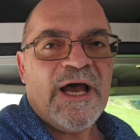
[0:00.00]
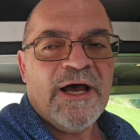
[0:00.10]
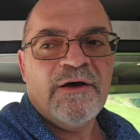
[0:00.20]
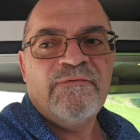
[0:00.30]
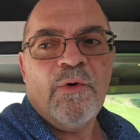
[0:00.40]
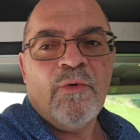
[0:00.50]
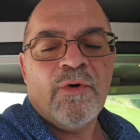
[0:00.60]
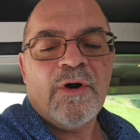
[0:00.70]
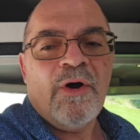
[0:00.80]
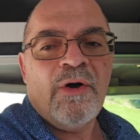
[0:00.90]
of
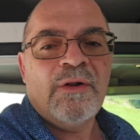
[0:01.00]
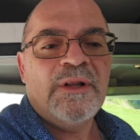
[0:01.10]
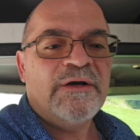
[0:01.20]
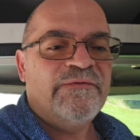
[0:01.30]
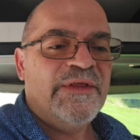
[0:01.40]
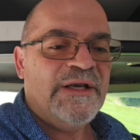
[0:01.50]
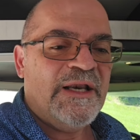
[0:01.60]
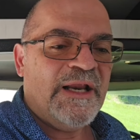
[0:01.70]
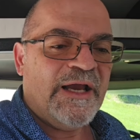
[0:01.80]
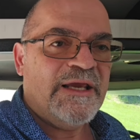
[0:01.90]
or all of the
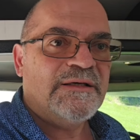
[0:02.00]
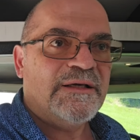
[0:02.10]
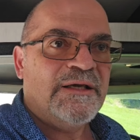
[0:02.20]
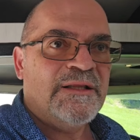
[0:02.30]
night